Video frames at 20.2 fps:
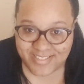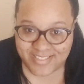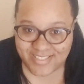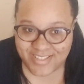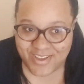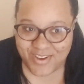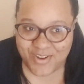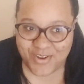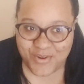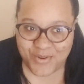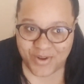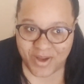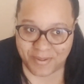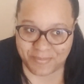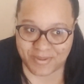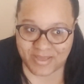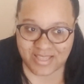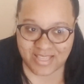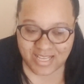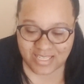So, I
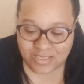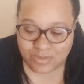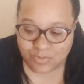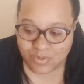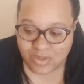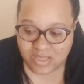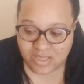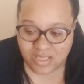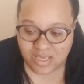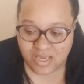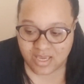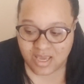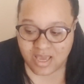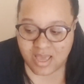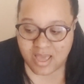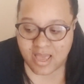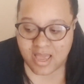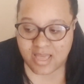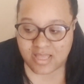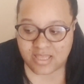mean, that's one thing.
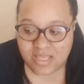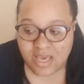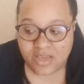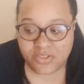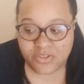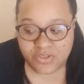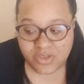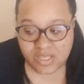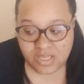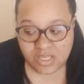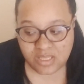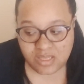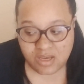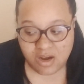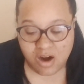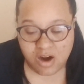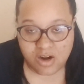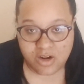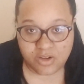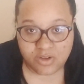The other thing that the
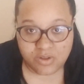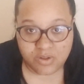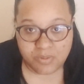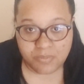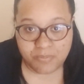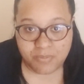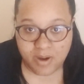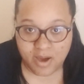article